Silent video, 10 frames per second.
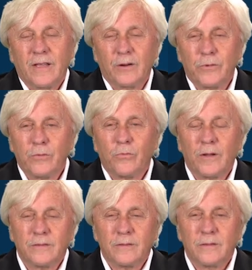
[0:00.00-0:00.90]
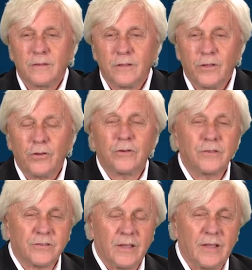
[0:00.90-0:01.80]
and we want you
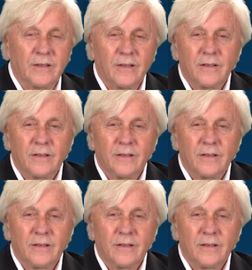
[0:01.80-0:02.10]
to see,